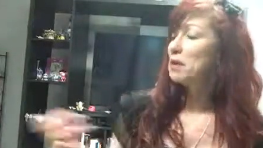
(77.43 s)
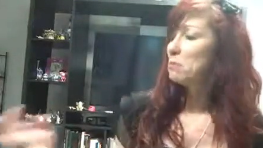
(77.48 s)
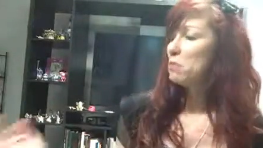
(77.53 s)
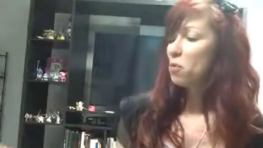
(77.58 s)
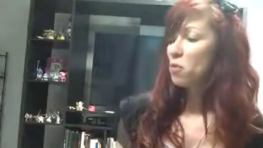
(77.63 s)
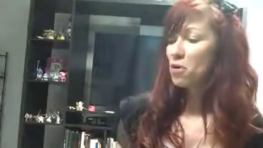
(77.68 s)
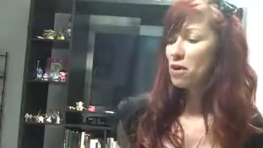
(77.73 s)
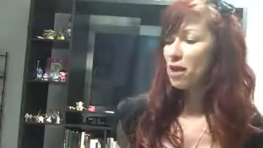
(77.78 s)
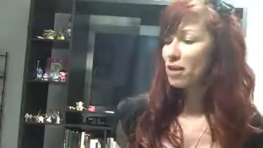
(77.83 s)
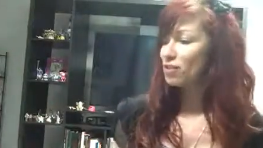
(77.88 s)

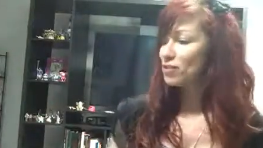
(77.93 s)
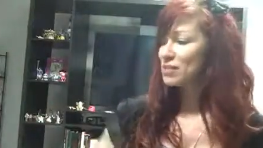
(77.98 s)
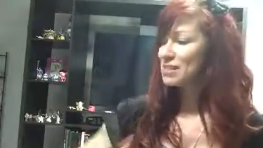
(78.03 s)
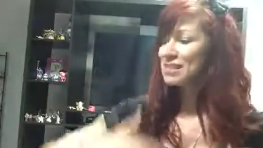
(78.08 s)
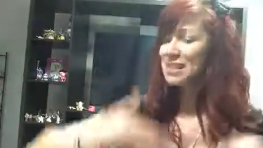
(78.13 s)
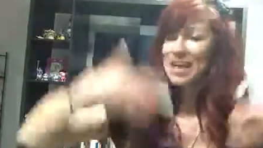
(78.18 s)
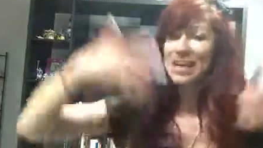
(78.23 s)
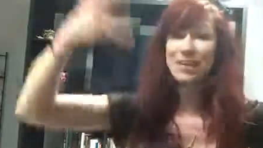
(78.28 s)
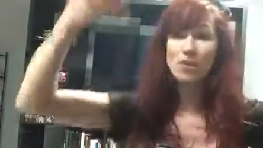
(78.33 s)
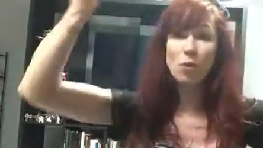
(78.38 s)
anymore. I
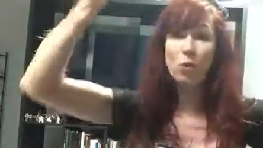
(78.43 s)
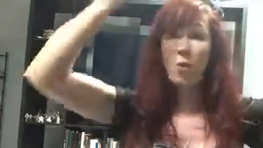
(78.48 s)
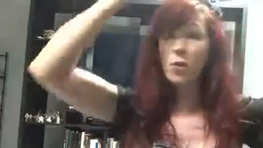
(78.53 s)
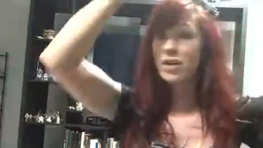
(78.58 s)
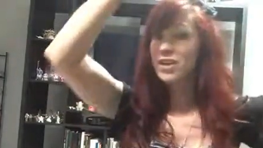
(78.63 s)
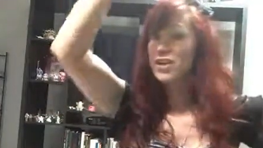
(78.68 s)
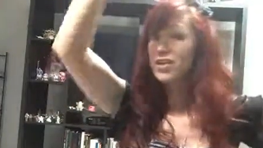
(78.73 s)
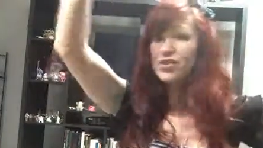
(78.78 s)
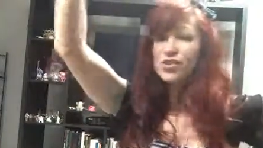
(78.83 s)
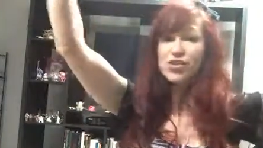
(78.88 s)
just let the
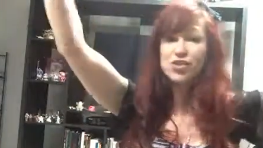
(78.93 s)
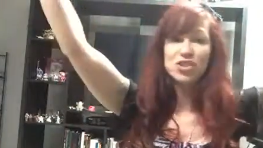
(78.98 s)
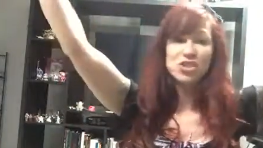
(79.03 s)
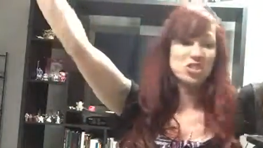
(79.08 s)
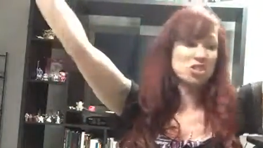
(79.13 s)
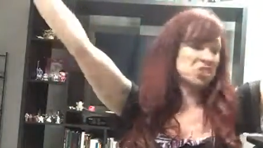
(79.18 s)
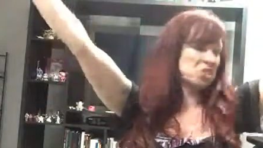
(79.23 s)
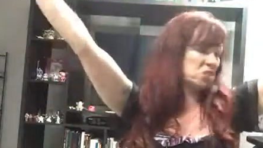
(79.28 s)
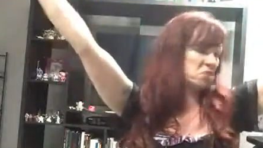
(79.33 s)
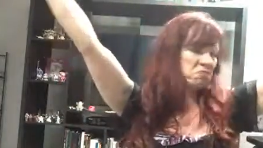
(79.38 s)
oils
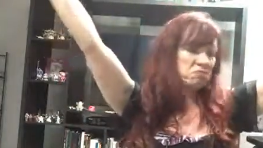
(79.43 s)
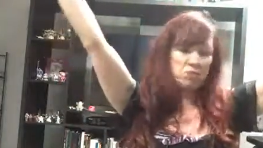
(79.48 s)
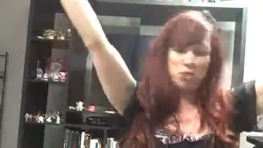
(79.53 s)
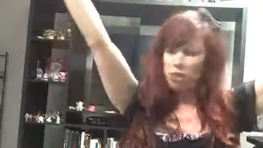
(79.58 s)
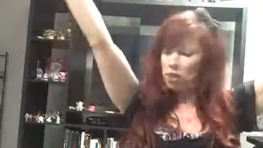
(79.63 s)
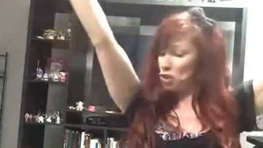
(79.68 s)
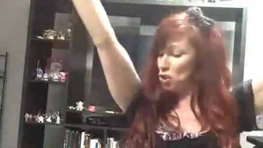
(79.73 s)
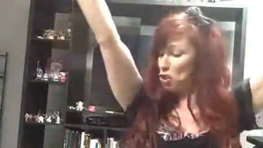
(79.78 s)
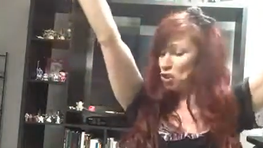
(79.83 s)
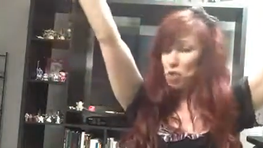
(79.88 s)
just
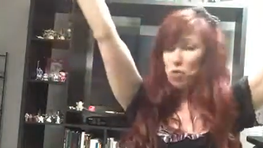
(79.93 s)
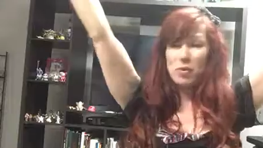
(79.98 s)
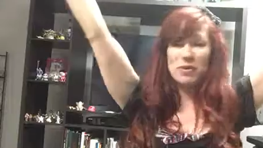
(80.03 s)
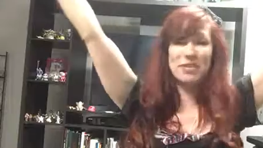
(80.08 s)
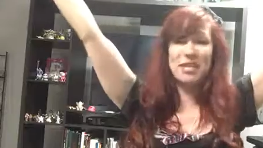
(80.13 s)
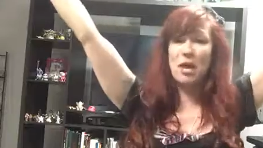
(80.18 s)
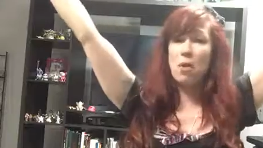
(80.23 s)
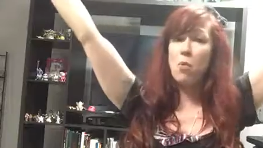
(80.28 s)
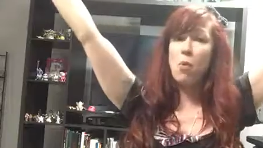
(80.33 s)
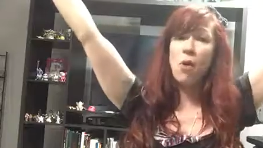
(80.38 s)
do
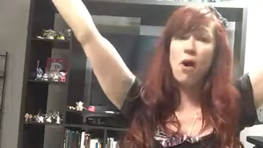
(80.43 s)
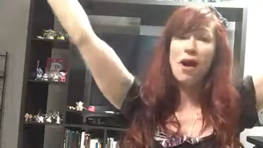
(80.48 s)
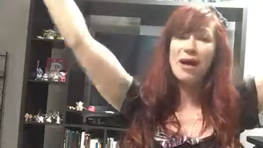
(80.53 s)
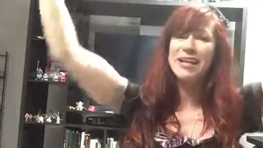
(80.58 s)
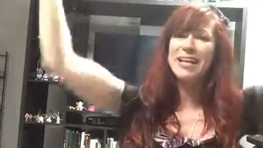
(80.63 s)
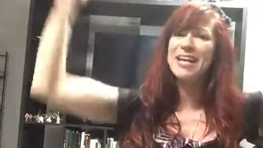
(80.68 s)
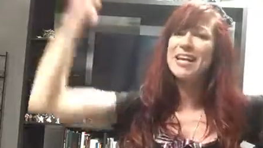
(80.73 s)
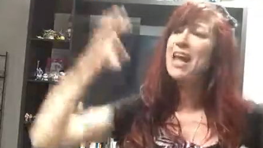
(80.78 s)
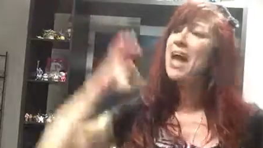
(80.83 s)
what they want.